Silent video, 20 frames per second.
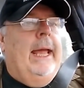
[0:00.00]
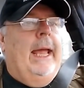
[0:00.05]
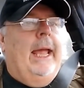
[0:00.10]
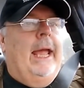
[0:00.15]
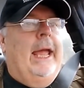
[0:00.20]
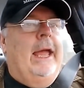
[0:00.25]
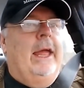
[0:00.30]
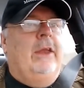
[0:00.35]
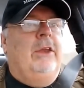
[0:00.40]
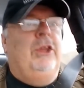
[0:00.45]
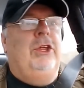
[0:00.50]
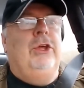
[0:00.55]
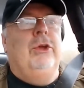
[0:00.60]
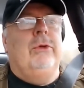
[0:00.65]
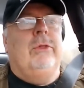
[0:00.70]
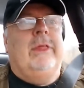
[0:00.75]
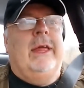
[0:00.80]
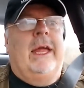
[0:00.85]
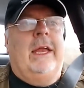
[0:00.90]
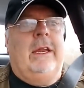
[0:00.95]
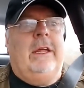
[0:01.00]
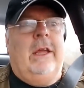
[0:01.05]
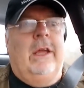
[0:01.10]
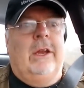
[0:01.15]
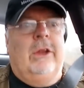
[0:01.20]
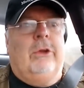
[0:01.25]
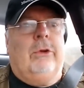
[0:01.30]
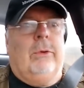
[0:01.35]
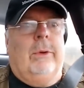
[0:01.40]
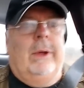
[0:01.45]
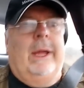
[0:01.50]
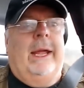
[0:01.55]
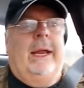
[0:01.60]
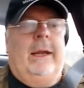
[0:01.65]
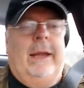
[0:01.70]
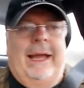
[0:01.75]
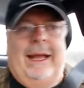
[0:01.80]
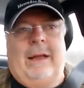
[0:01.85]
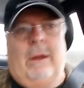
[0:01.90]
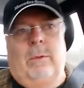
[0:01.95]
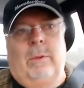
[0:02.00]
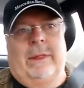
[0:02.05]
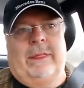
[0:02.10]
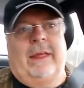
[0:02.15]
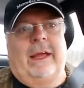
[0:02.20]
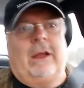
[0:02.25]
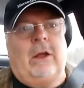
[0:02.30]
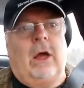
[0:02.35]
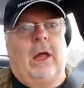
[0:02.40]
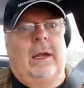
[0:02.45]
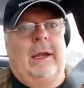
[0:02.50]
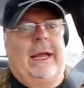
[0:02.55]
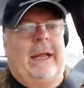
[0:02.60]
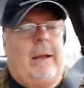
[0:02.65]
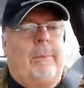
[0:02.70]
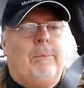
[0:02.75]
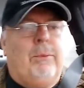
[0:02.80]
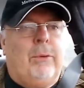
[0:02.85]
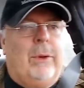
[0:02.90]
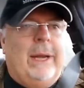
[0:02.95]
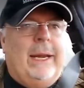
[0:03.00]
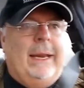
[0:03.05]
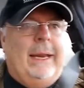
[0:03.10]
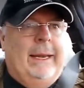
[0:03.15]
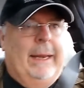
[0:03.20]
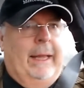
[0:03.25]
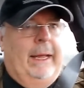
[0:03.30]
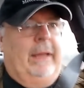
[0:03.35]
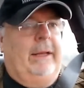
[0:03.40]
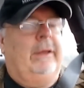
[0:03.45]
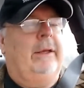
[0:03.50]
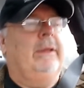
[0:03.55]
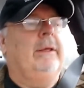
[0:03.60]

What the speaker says: and you then can create like what they call like a pretty link,